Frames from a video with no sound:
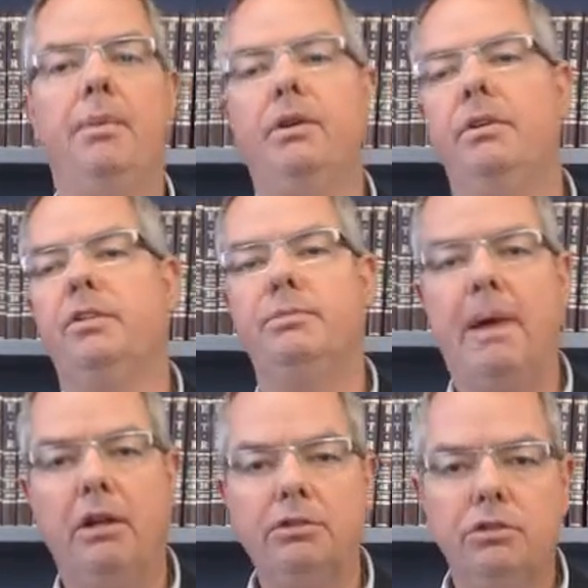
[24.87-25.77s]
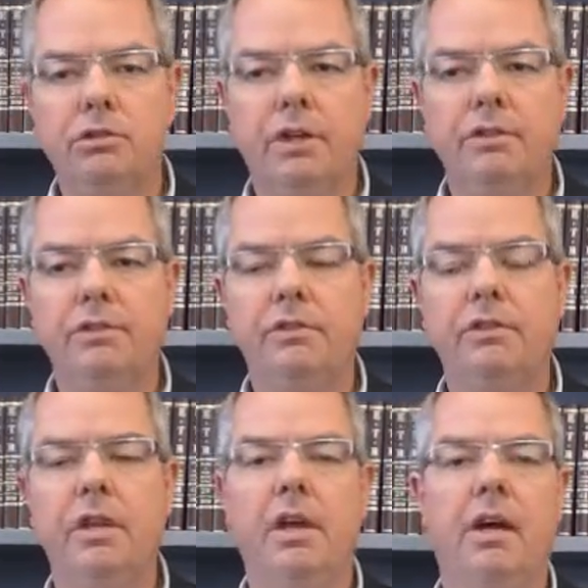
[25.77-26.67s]
about spousal
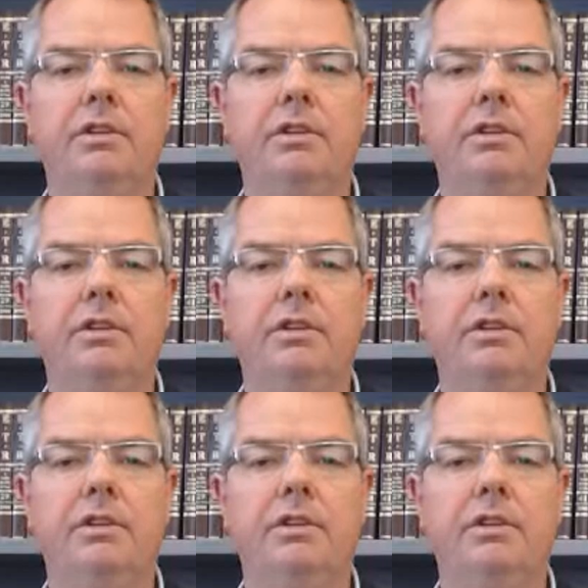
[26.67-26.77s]
trusts.